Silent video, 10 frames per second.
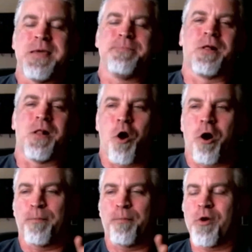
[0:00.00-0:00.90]
People
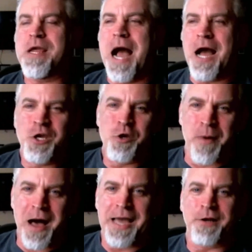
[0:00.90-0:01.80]
are
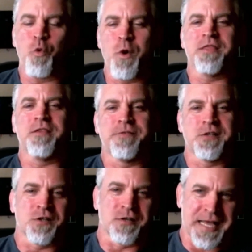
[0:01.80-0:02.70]
preoccupied with the
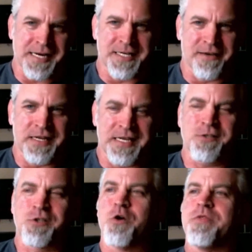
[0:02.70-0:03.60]
physical
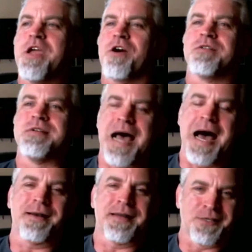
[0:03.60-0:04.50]
activity, so they are
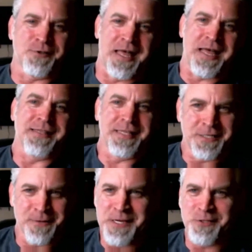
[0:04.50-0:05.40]
not as
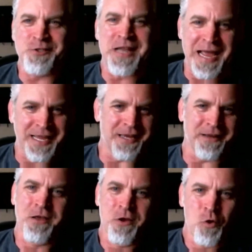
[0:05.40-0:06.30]
likely to be
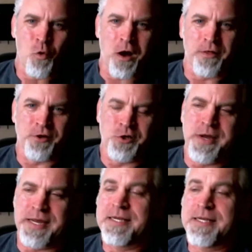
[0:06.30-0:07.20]
snacking while they're
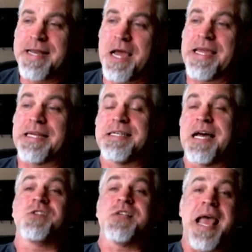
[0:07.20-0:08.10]
doing it. Now,
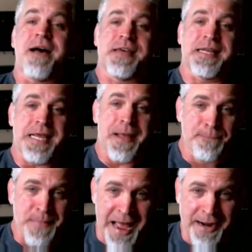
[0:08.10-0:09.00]
it does have an
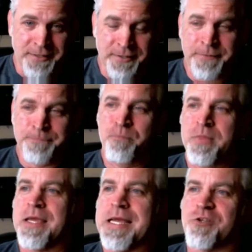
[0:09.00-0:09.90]
impact.
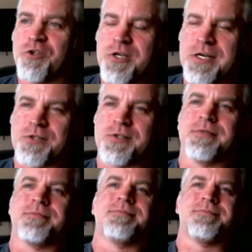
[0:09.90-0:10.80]
It's
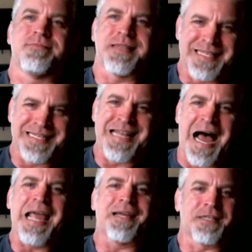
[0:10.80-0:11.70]
just that the
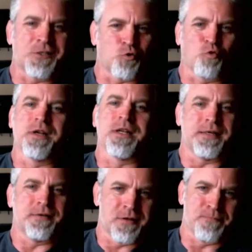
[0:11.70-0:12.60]
diet is
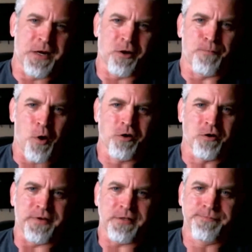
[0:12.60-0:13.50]
really the bigger
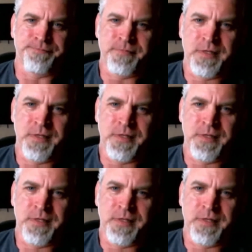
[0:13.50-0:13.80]
part of it.